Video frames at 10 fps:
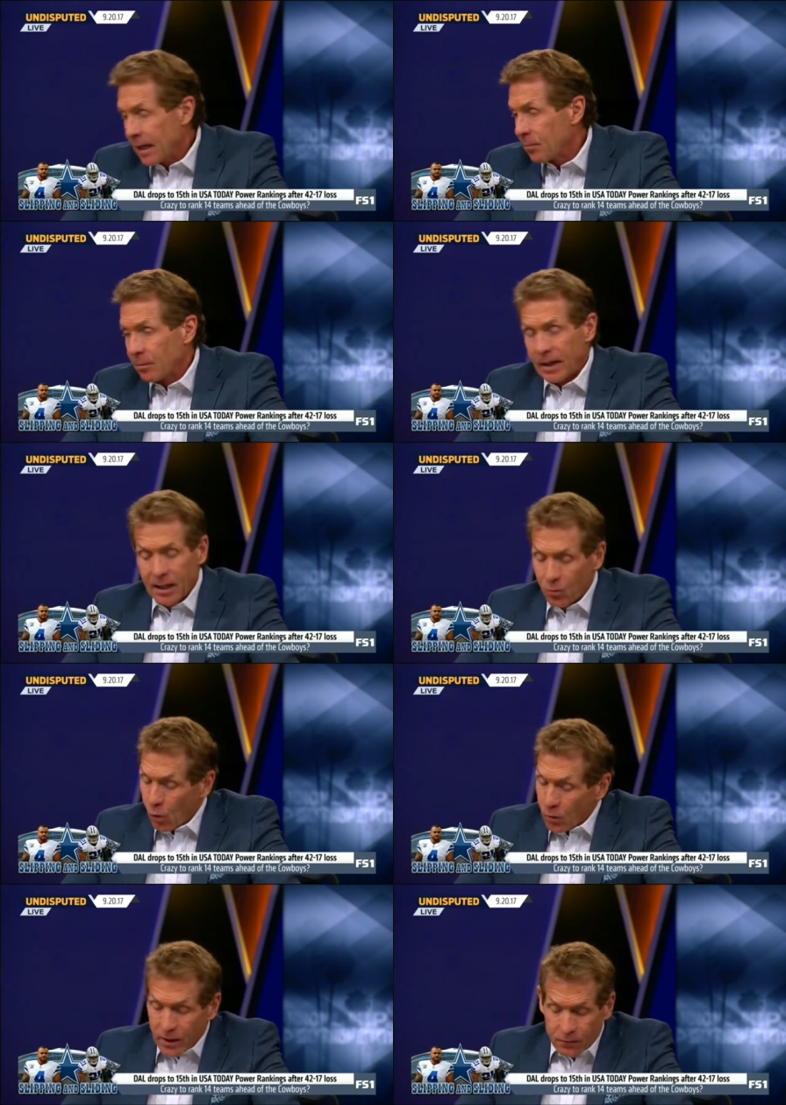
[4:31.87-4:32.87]
Tampa Bay, I
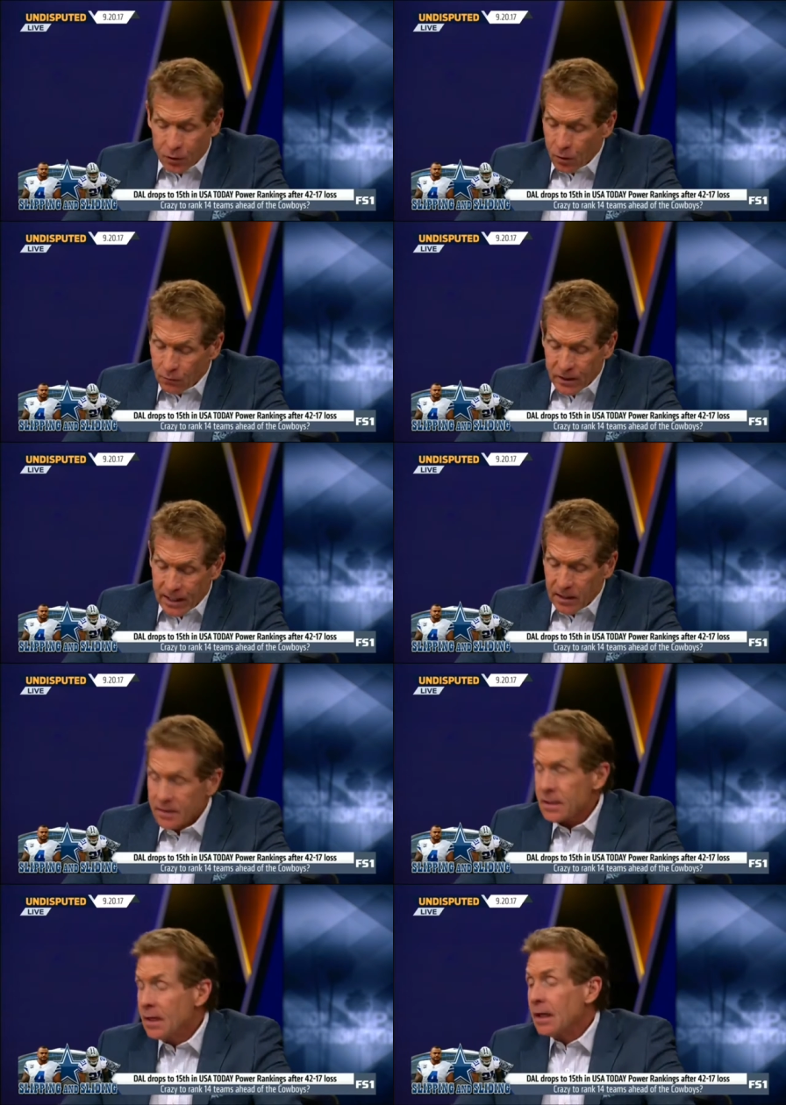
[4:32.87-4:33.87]
won't give you over
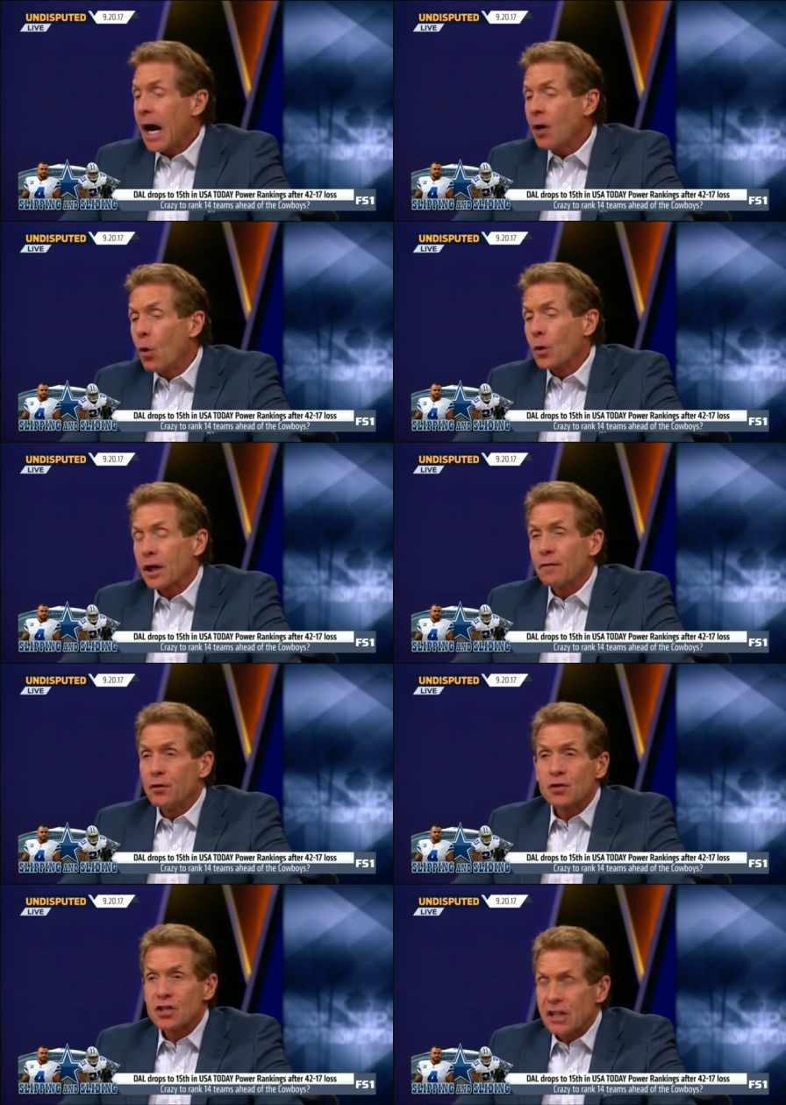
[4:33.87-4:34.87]
Dallas. I won't Seattle.
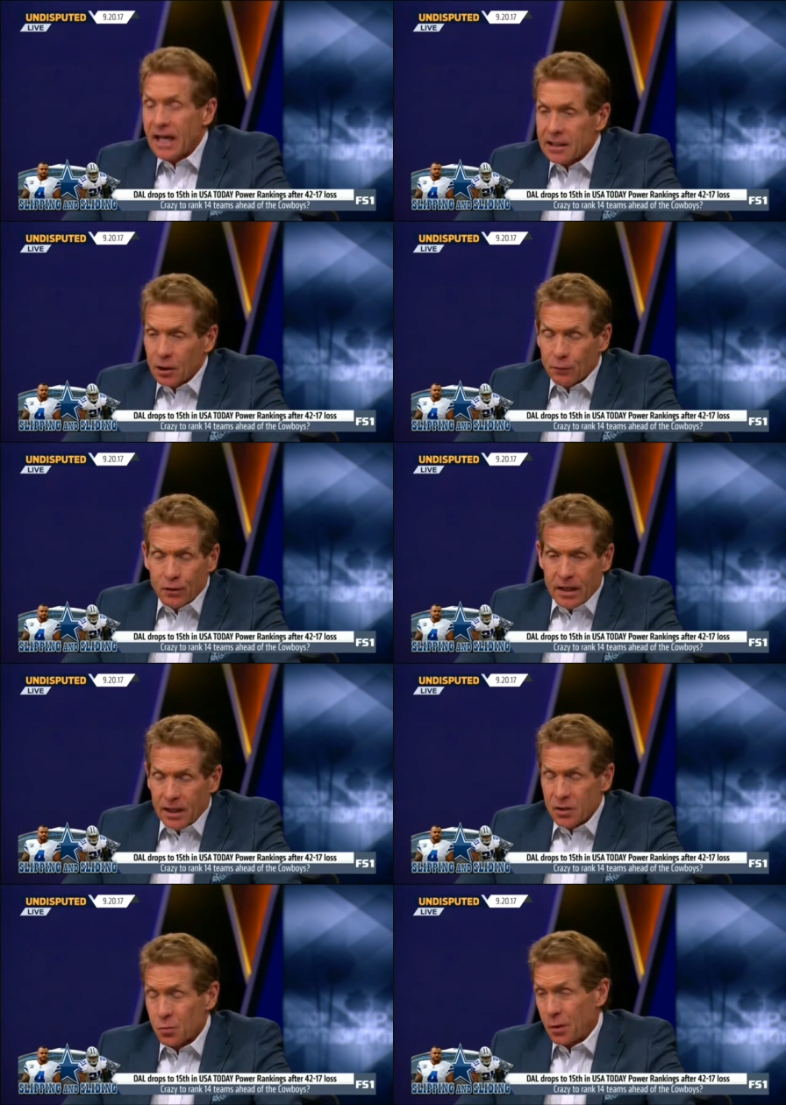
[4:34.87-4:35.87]
give you Seattle over
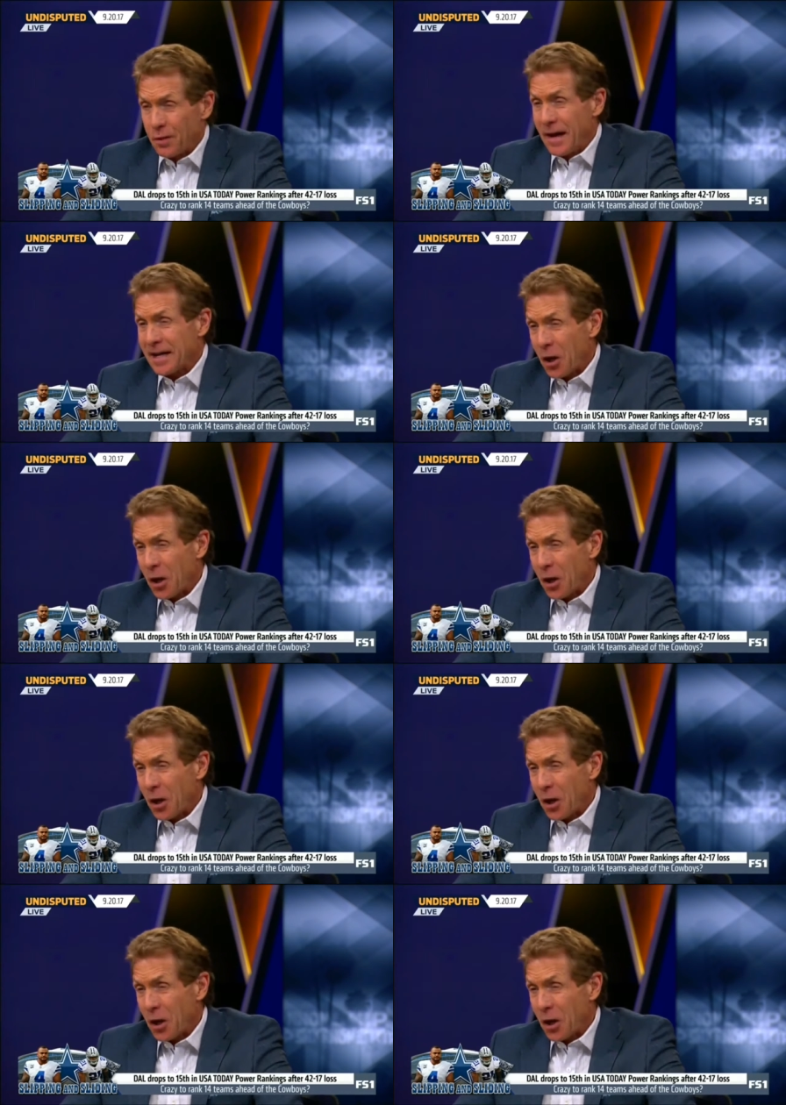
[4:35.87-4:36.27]
Dallas. With